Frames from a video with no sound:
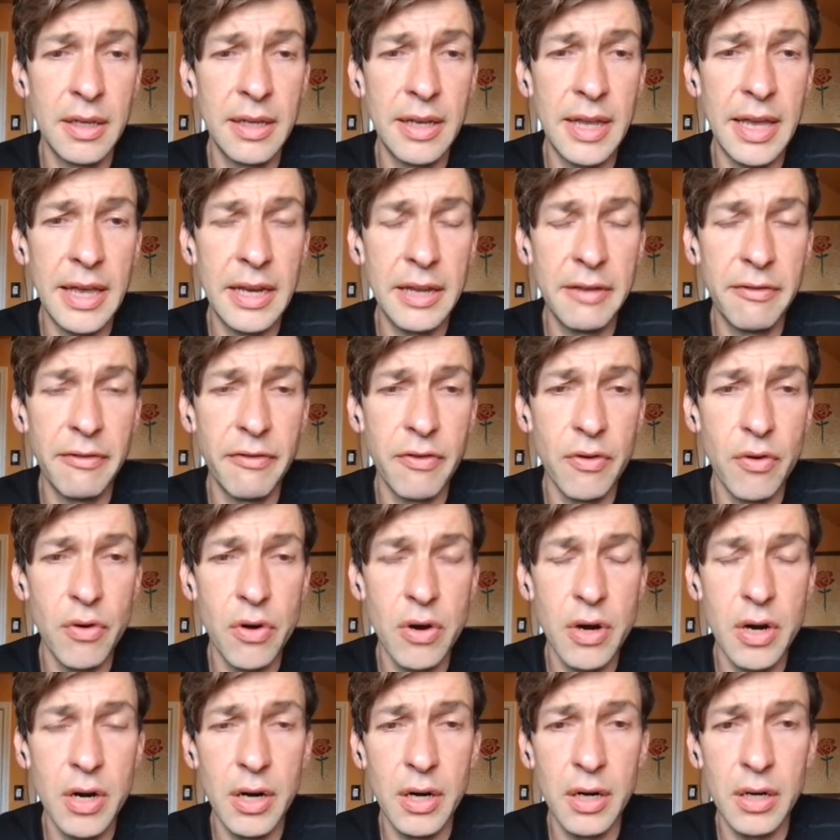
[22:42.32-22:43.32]

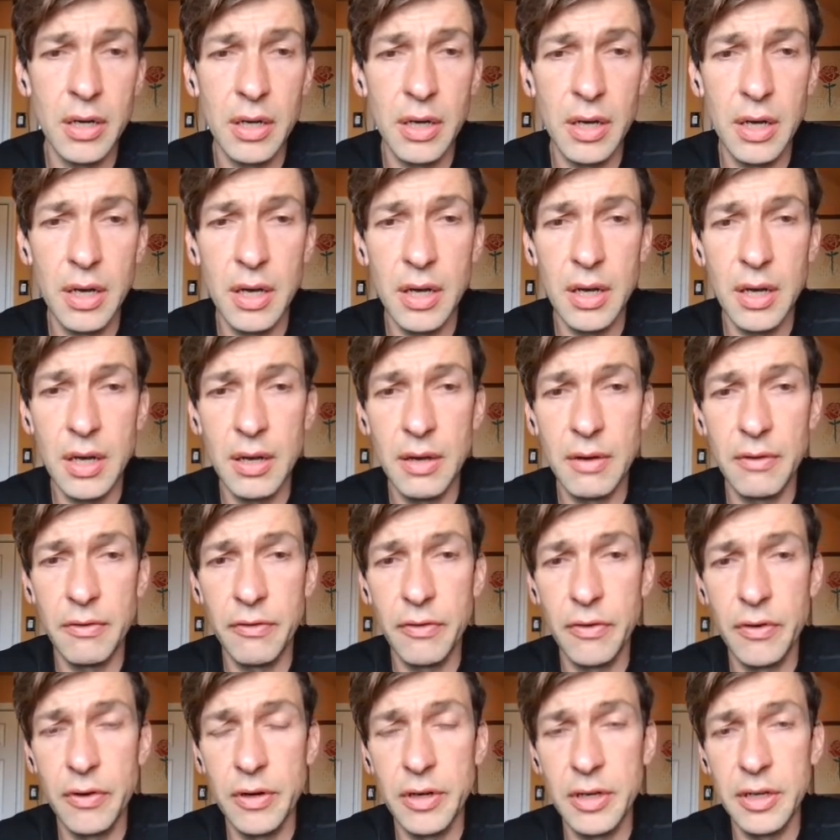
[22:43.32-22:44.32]
84,
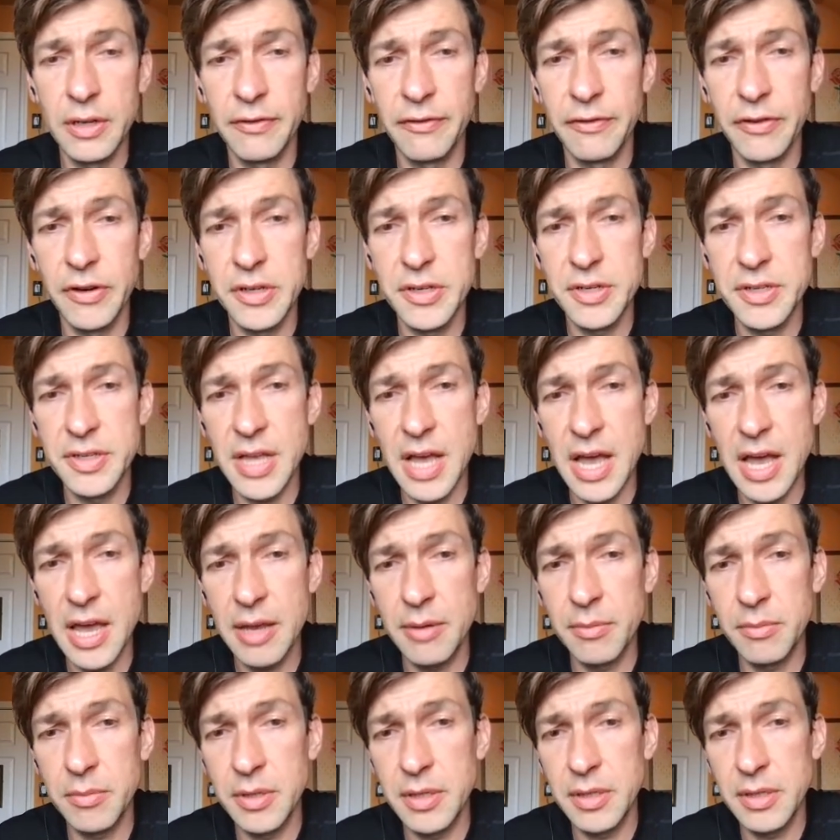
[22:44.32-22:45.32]
for the first
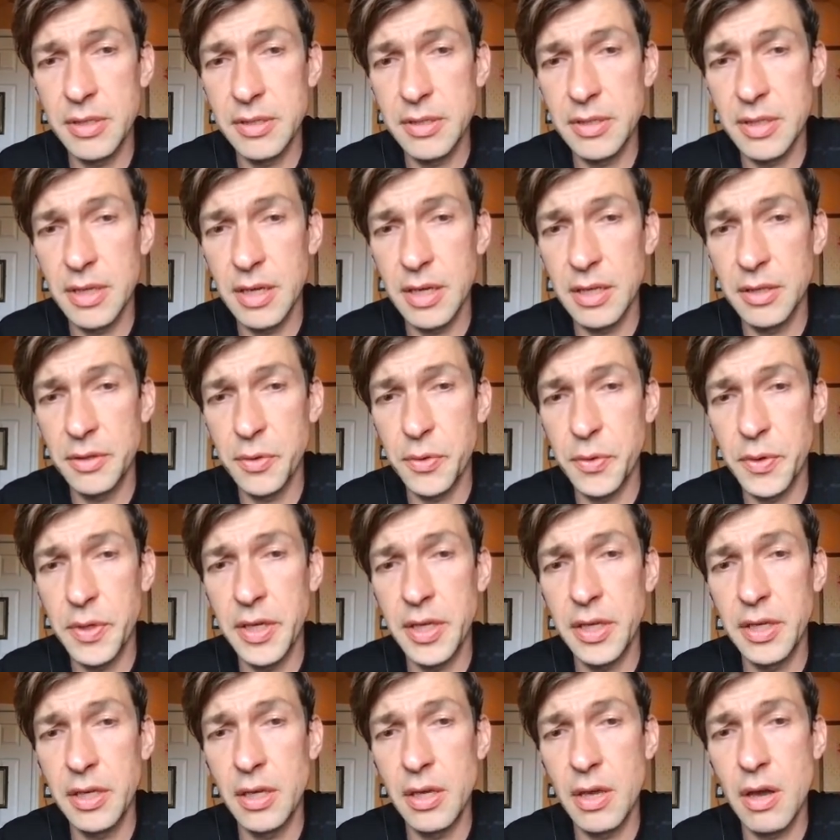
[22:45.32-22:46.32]
time, these
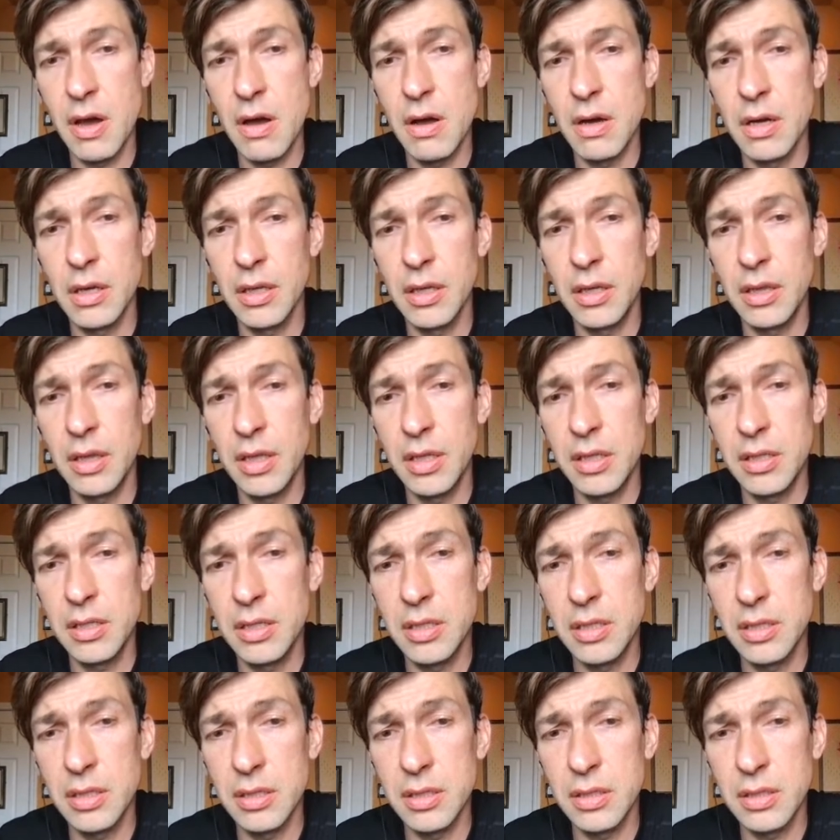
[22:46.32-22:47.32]
3 young
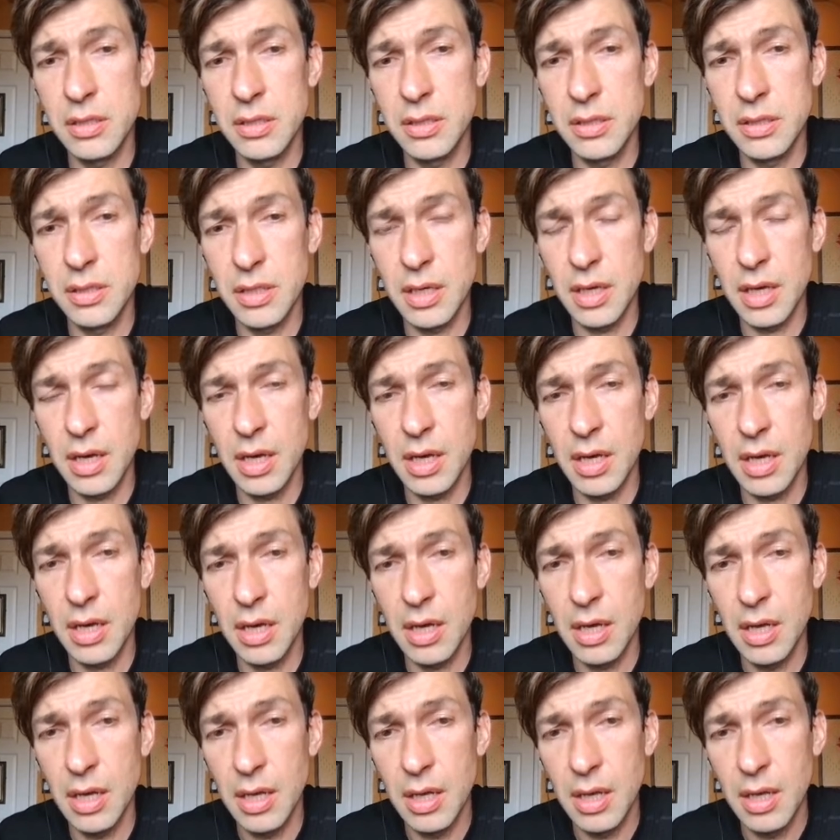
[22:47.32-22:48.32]
indigenous
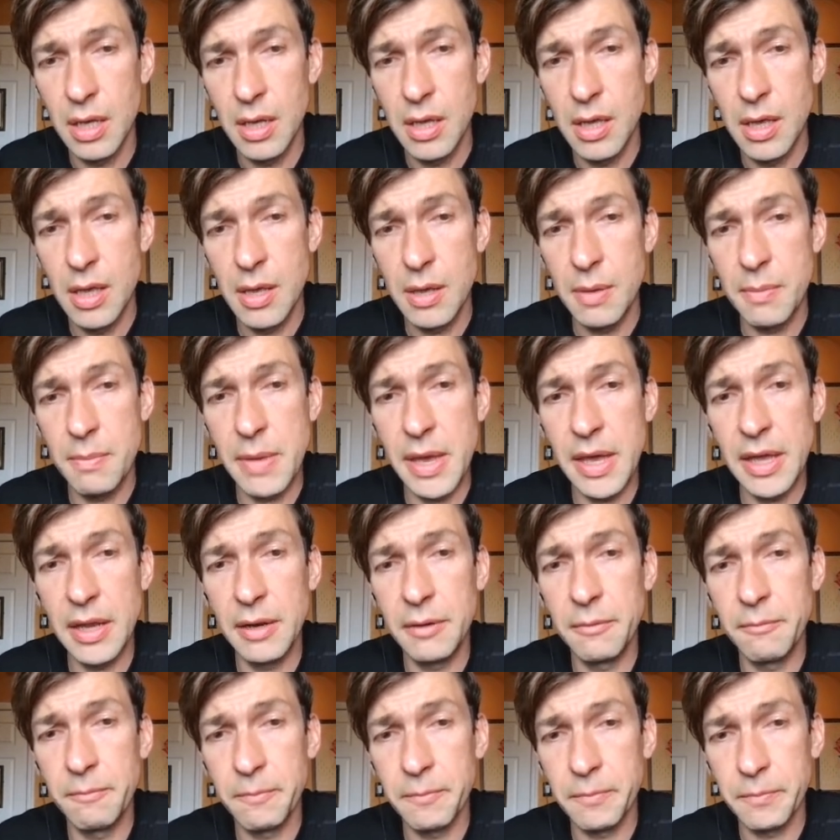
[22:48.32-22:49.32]

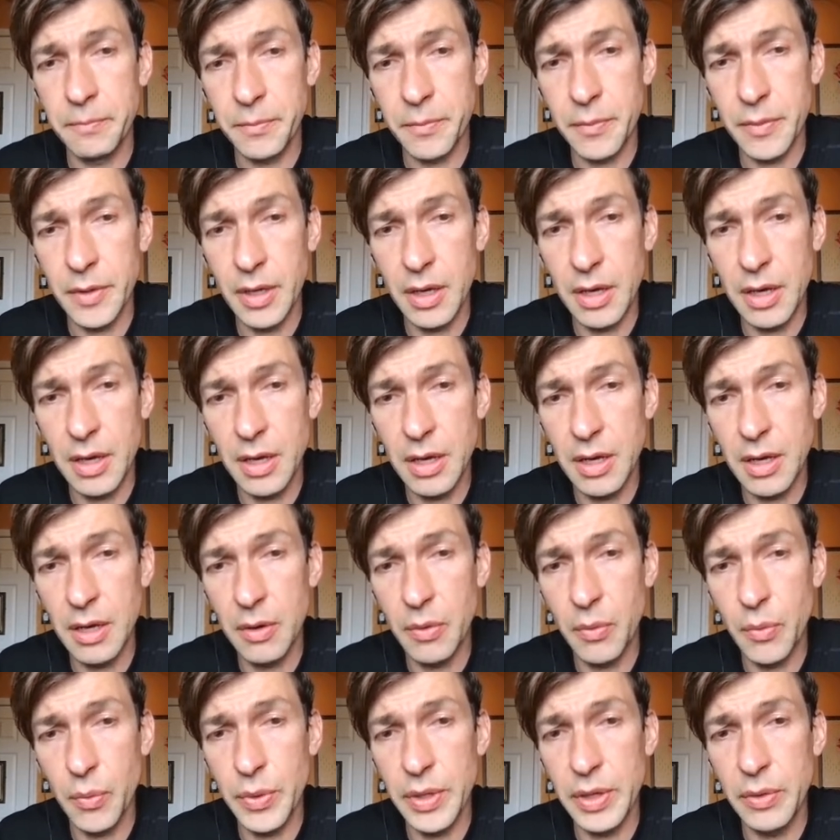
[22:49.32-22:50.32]
men,
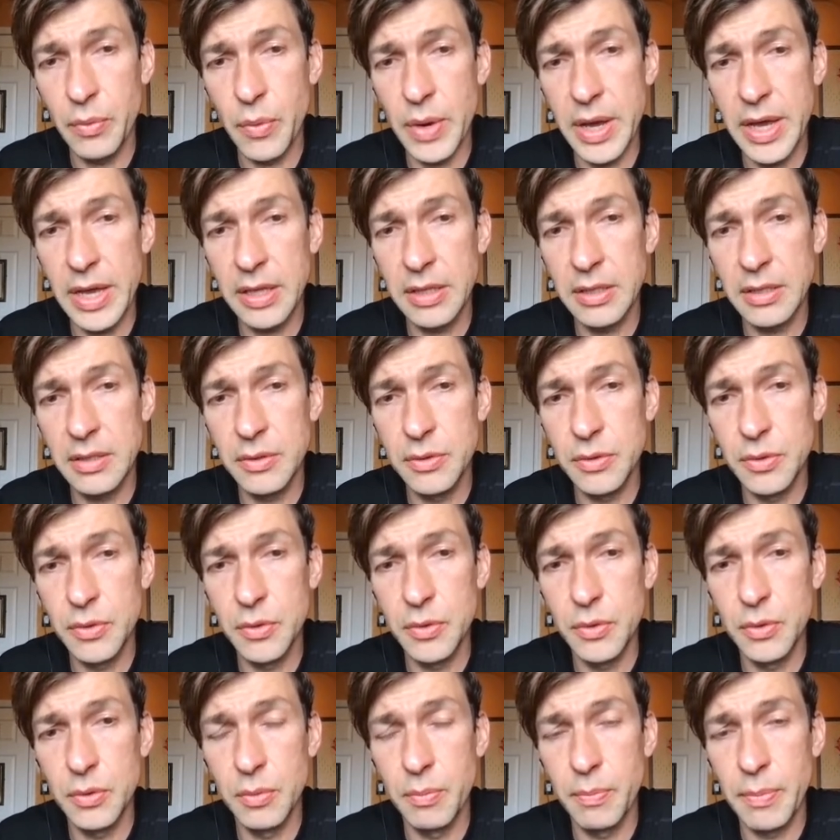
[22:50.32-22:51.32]
we went
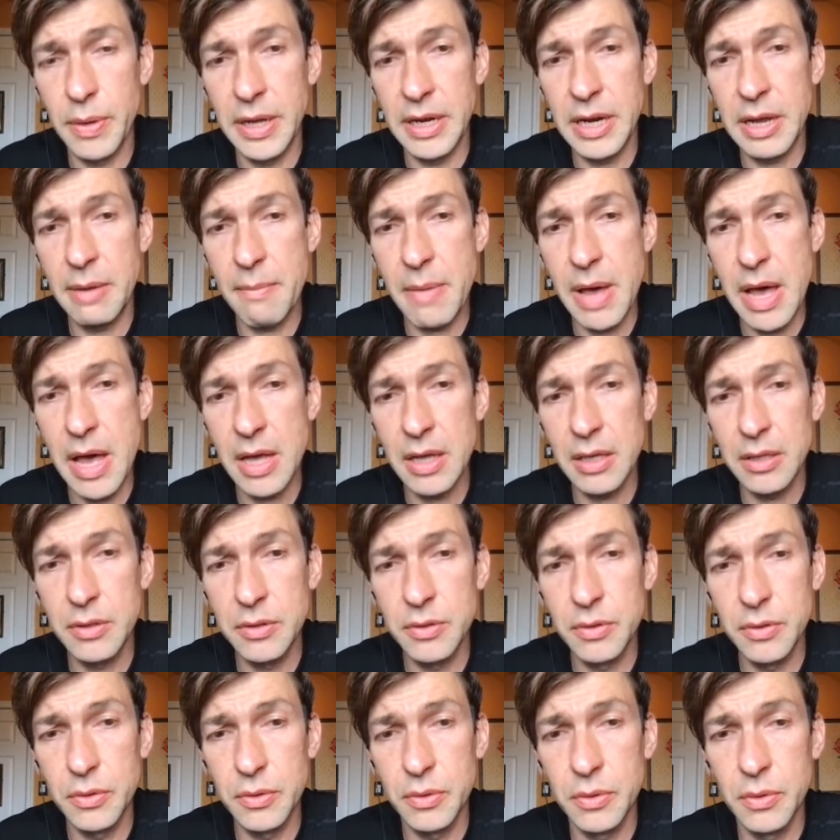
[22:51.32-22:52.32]
to Panama
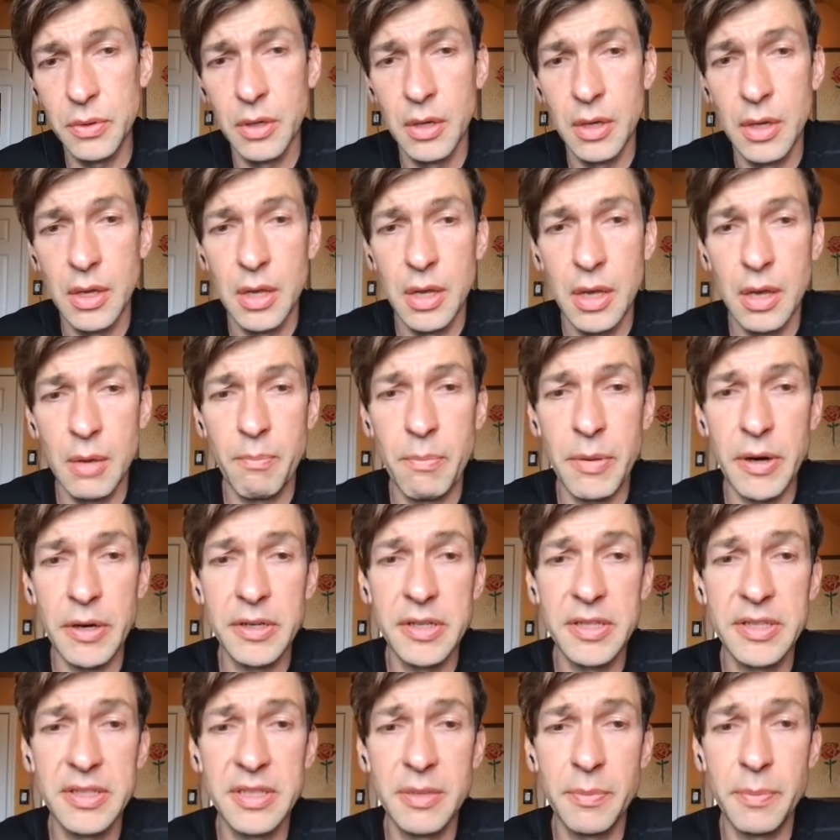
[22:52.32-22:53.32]
to
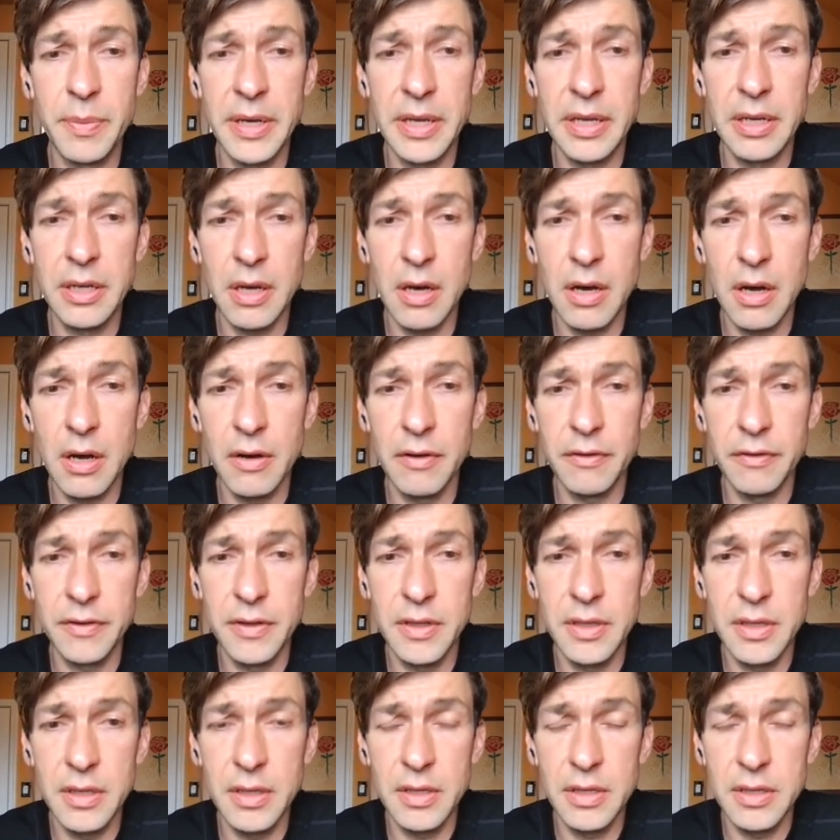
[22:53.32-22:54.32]
participate of
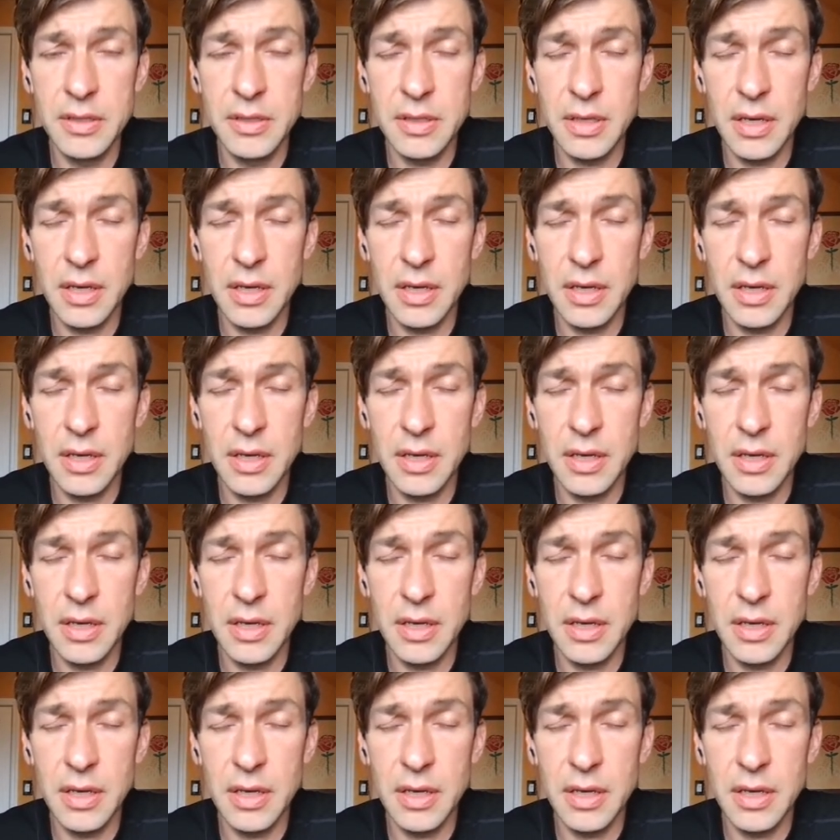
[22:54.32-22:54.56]
this